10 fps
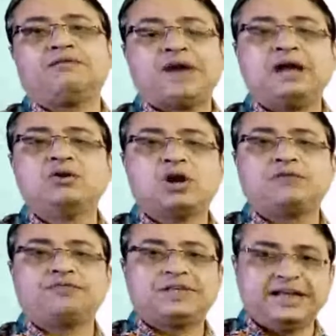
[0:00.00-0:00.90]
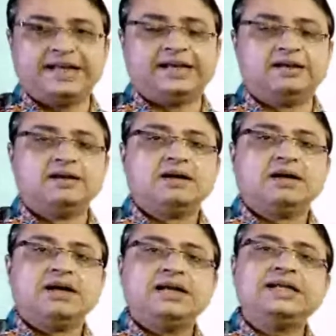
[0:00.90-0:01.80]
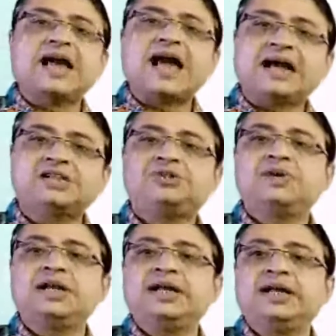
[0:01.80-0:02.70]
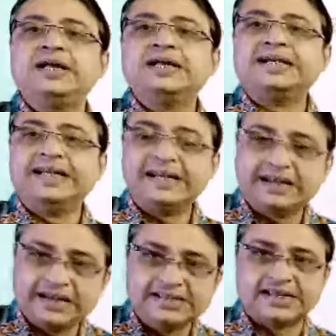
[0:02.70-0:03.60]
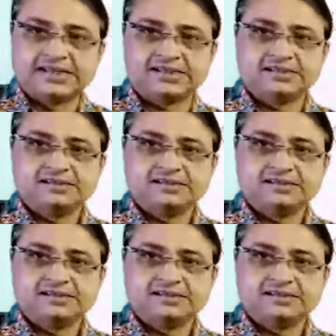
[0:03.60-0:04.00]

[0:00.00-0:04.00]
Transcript: value of t, it actually decreases.